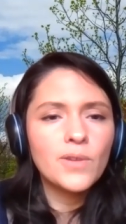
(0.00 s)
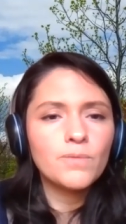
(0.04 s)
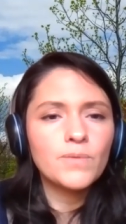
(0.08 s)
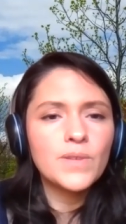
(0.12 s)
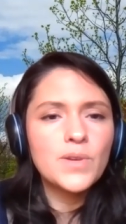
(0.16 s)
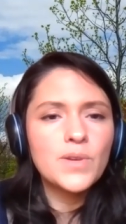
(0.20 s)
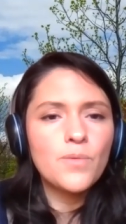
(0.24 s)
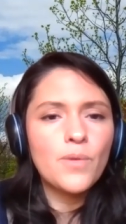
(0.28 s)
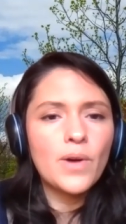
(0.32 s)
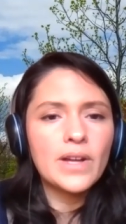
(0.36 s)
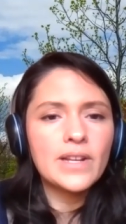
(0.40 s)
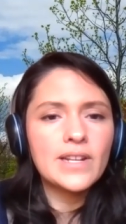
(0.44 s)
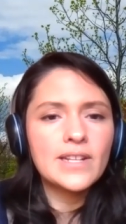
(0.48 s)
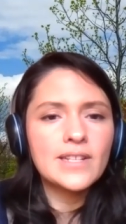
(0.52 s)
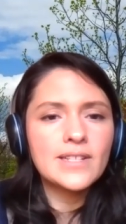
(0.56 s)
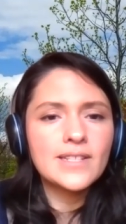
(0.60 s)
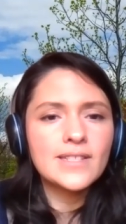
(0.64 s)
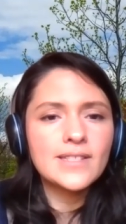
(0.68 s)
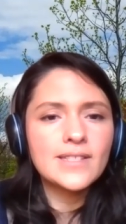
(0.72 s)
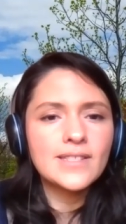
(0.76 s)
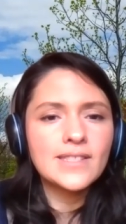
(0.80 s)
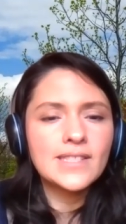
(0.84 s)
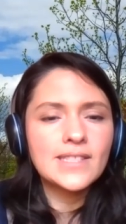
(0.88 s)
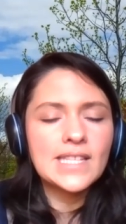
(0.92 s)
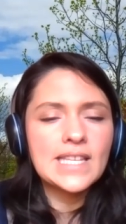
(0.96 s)
we wanted
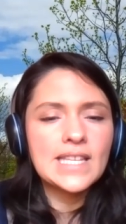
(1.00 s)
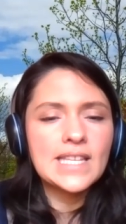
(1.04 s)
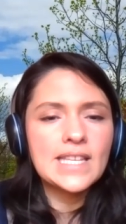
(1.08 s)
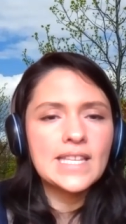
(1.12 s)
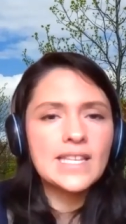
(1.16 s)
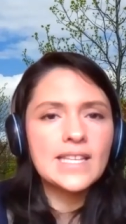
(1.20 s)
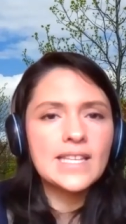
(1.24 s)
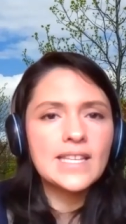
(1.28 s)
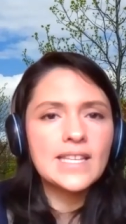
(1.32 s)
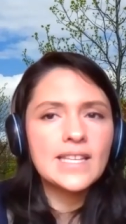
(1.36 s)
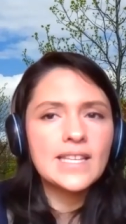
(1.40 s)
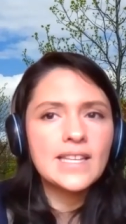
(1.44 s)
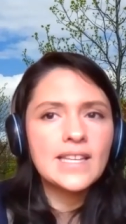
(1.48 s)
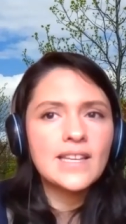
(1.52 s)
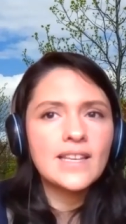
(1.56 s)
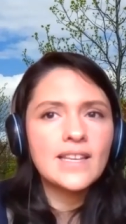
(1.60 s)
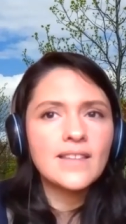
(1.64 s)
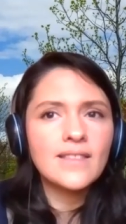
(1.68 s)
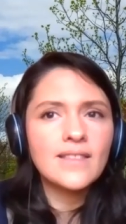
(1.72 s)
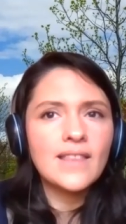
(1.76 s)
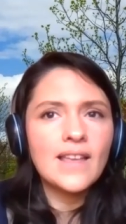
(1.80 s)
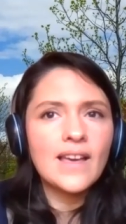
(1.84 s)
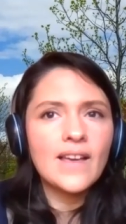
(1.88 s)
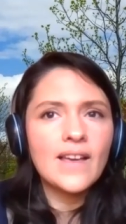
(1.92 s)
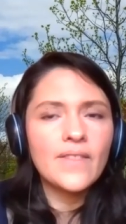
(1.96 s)
to see
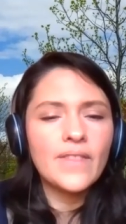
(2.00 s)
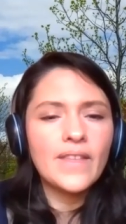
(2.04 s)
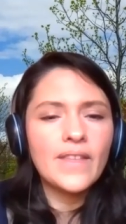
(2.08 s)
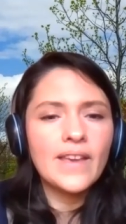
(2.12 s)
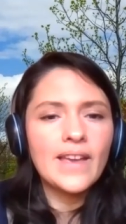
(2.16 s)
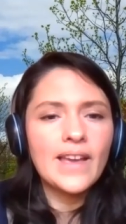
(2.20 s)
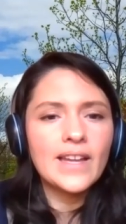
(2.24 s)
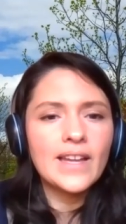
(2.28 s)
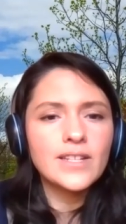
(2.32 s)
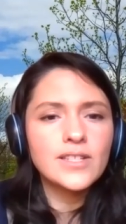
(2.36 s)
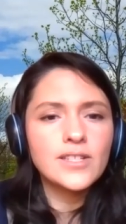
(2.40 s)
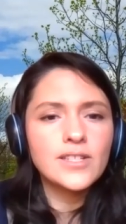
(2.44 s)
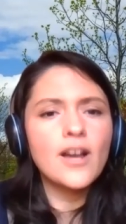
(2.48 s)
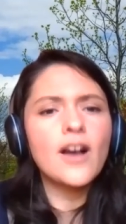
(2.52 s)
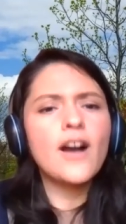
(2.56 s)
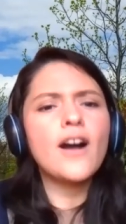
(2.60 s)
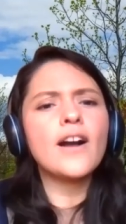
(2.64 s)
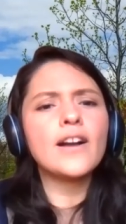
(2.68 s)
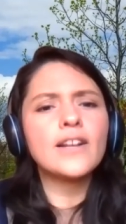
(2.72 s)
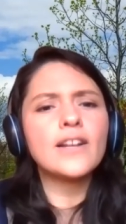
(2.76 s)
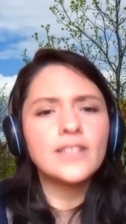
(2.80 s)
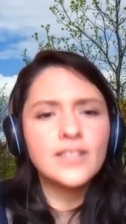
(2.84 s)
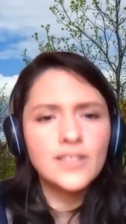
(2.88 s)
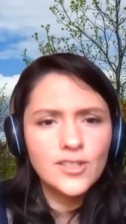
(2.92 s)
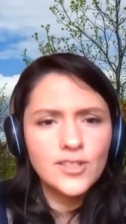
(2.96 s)
that they had
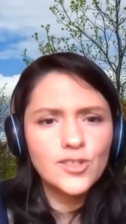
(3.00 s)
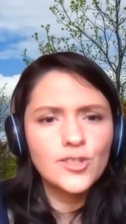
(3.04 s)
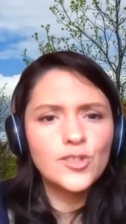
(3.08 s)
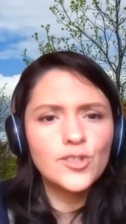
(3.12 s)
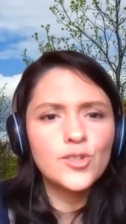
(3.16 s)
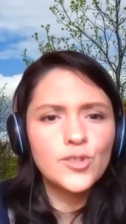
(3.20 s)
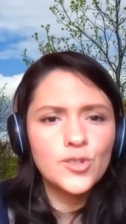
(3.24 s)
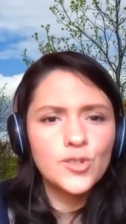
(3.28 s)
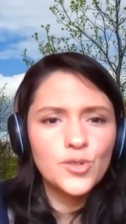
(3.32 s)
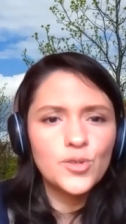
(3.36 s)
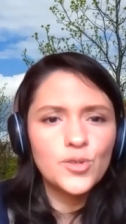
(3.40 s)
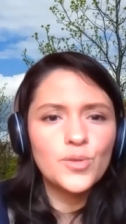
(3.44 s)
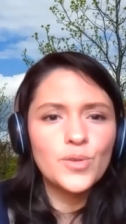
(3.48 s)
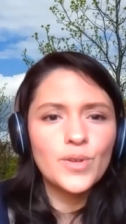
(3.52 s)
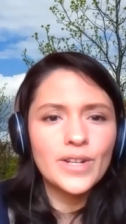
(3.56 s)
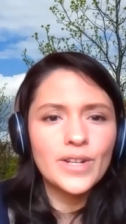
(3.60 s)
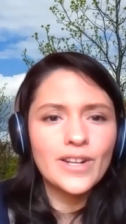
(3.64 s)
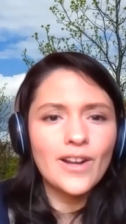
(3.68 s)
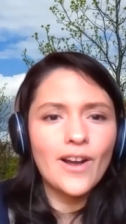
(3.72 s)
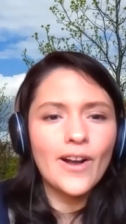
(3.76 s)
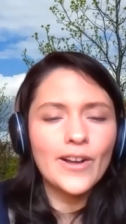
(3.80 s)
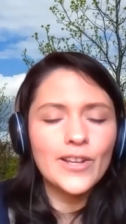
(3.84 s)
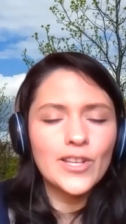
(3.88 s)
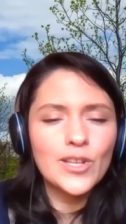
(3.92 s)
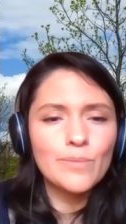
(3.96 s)
talked to
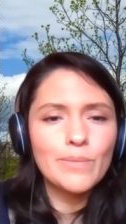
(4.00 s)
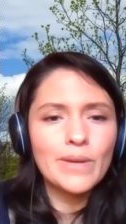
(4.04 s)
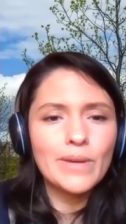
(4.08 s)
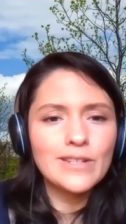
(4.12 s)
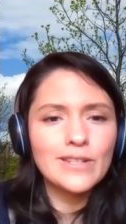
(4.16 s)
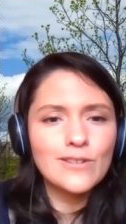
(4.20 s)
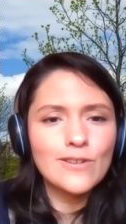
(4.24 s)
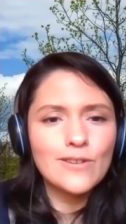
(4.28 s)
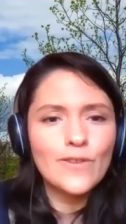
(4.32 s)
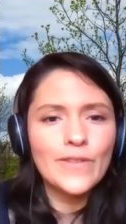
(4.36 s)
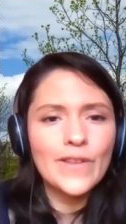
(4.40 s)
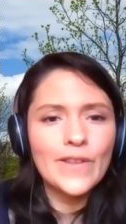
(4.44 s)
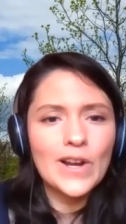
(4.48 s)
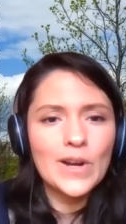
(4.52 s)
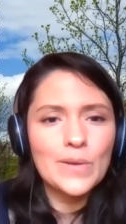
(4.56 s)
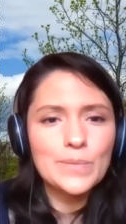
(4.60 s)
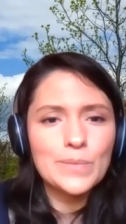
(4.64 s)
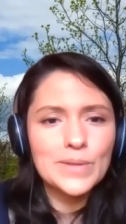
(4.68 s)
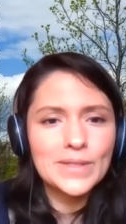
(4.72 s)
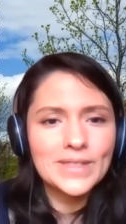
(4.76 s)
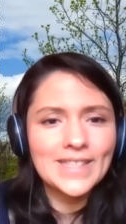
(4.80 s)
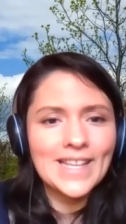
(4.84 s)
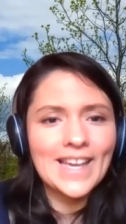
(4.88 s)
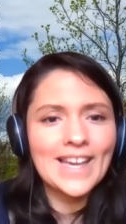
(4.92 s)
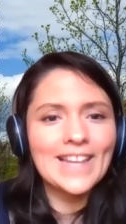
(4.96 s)
an occupational
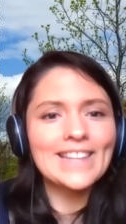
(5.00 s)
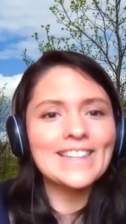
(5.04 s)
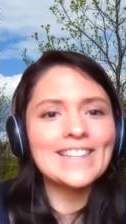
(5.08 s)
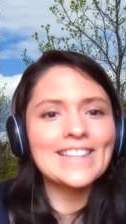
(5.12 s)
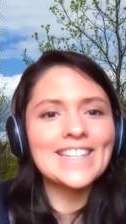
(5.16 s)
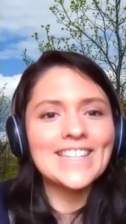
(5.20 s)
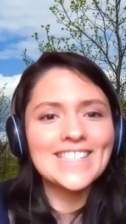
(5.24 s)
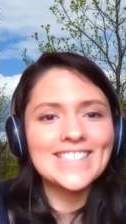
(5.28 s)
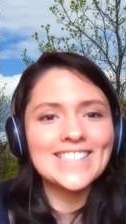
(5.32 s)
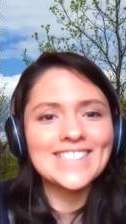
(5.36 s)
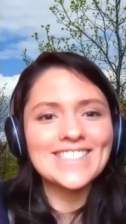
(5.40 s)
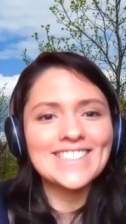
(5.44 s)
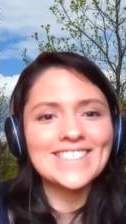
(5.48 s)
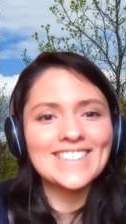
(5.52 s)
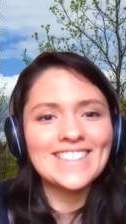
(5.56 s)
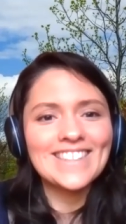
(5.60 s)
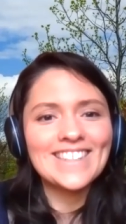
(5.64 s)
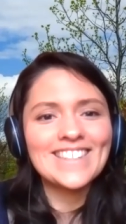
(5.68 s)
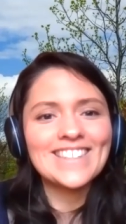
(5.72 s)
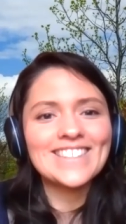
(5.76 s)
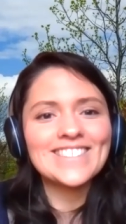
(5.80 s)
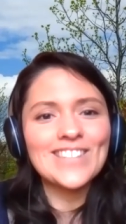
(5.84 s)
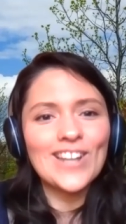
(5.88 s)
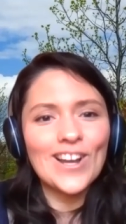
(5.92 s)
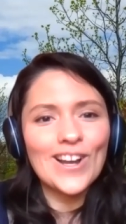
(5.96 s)
therapist, at least
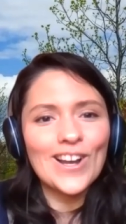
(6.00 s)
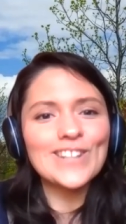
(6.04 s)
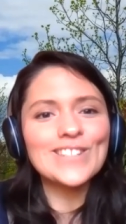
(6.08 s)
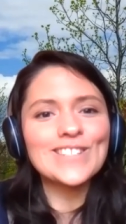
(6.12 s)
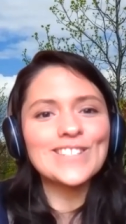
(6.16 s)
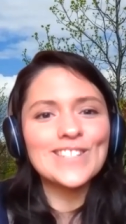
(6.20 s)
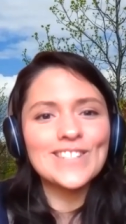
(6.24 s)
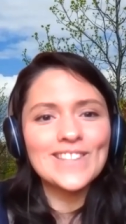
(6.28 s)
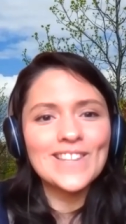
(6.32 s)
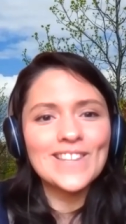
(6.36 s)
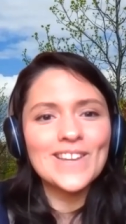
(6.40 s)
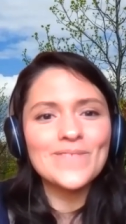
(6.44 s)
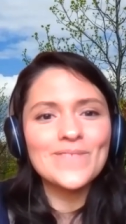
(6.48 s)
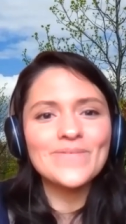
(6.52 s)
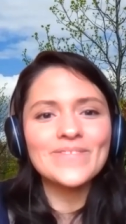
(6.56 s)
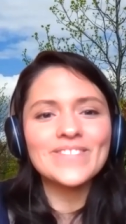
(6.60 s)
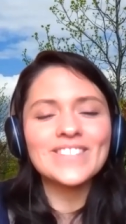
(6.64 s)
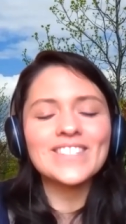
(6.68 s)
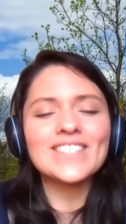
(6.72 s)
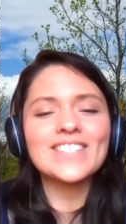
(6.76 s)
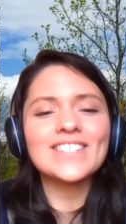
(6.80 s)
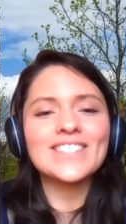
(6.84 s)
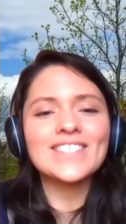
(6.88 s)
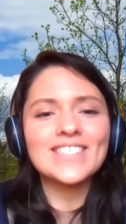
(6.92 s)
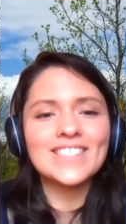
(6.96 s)
talked to
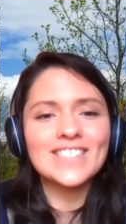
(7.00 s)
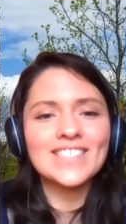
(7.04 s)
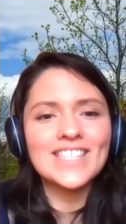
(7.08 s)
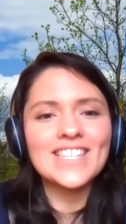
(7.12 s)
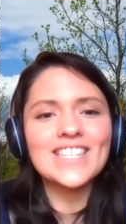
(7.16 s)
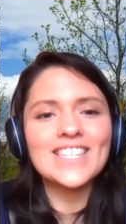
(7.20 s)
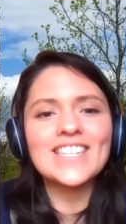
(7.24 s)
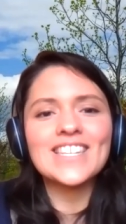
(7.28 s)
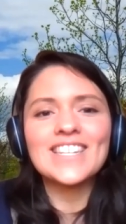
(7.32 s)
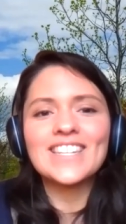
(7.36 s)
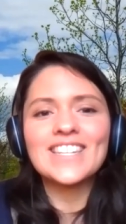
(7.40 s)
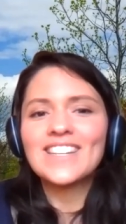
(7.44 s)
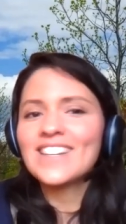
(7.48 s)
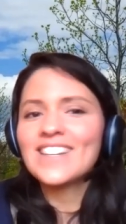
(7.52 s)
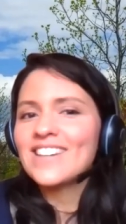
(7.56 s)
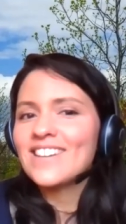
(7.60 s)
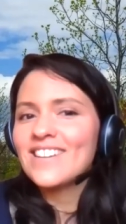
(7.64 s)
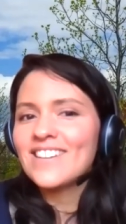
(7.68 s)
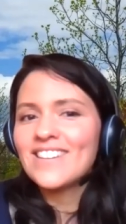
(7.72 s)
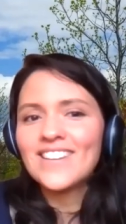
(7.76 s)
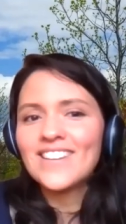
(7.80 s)
them to see,